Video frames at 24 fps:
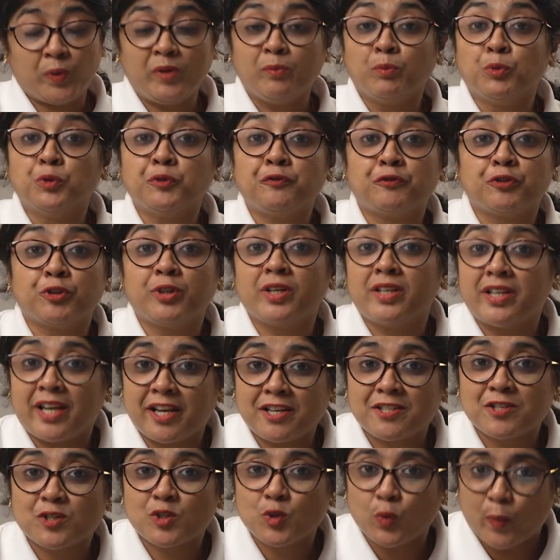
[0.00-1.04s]
we move to the
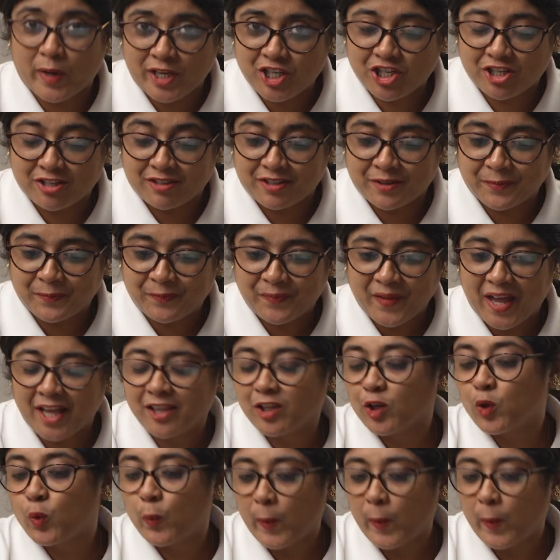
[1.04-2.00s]
next question. And the